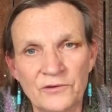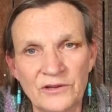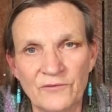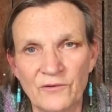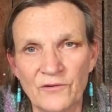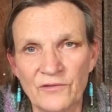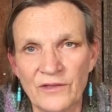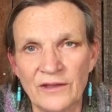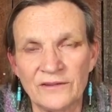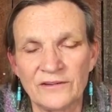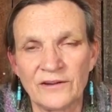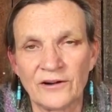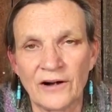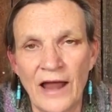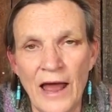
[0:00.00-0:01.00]
different things
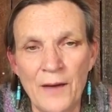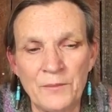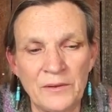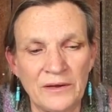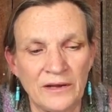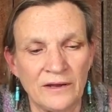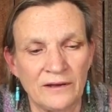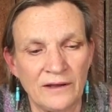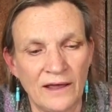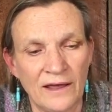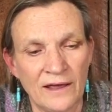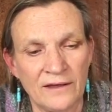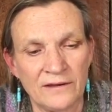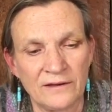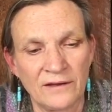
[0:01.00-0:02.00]
that are happening.
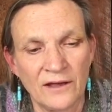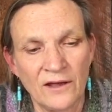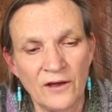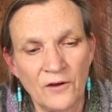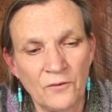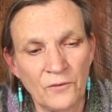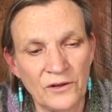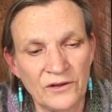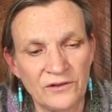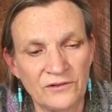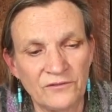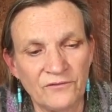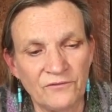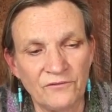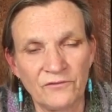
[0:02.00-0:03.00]
And what
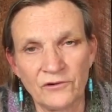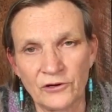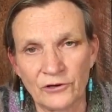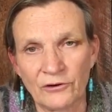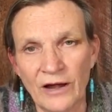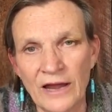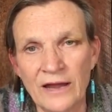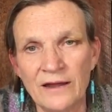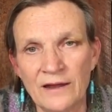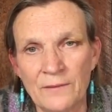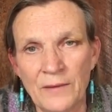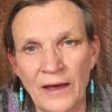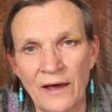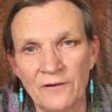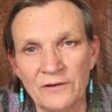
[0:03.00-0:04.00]
is great
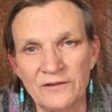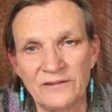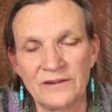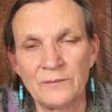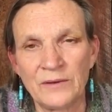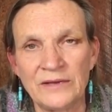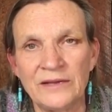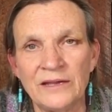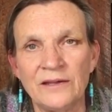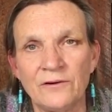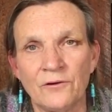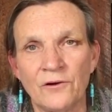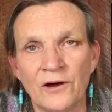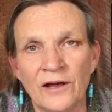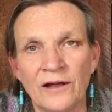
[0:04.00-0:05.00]
about CBD
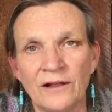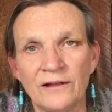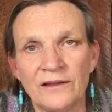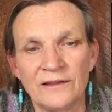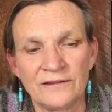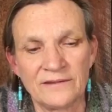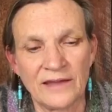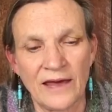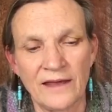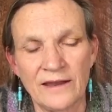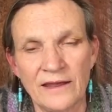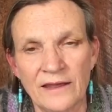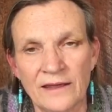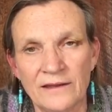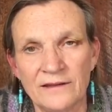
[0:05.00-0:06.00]
oil is
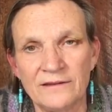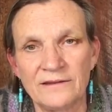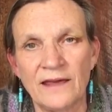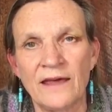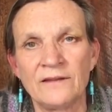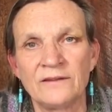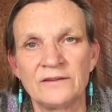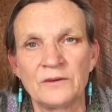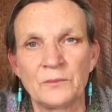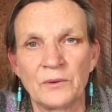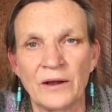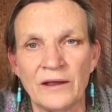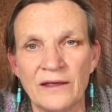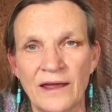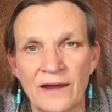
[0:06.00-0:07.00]
that it tends to
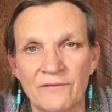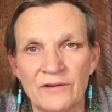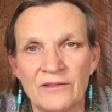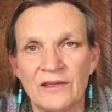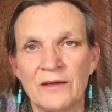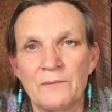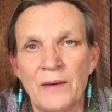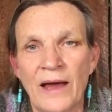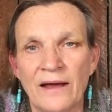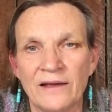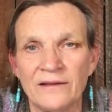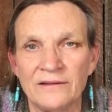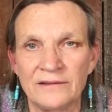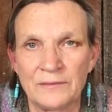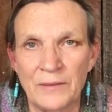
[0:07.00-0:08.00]
bring everything
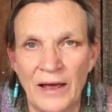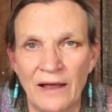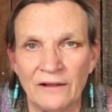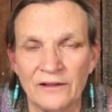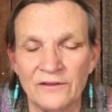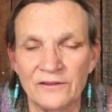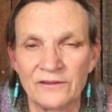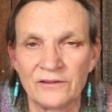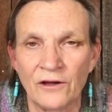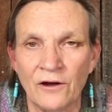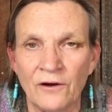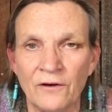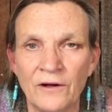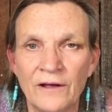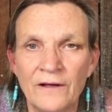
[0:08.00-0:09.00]
back into balance.
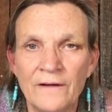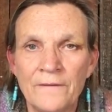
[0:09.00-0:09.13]
So